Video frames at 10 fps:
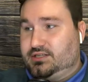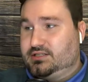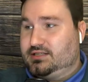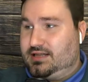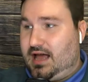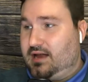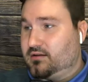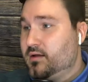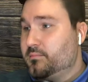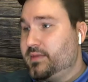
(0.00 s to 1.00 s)
to that
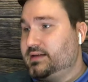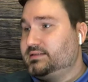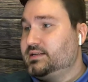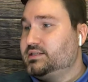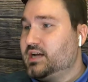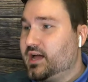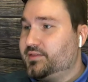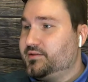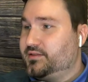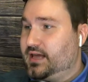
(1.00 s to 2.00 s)
message
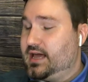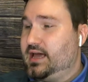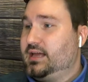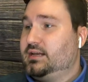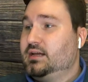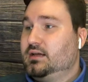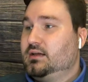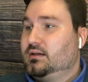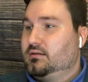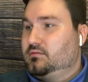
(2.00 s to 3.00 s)
other than
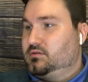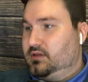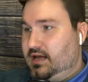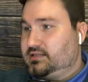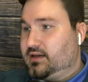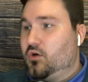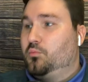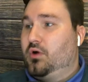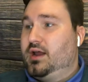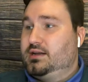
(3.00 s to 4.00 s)
let's go
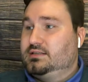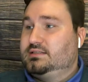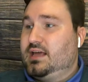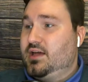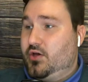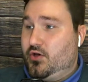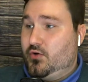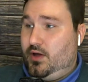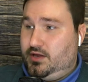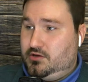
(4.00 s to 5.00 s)
Brandon Saho
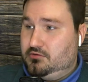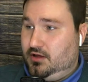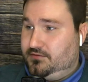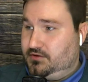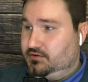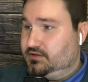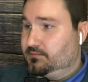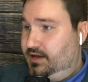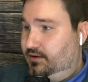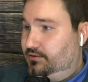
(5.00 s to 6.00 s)
and you love you some
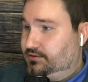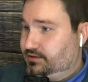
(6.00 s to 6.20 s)
Bengals.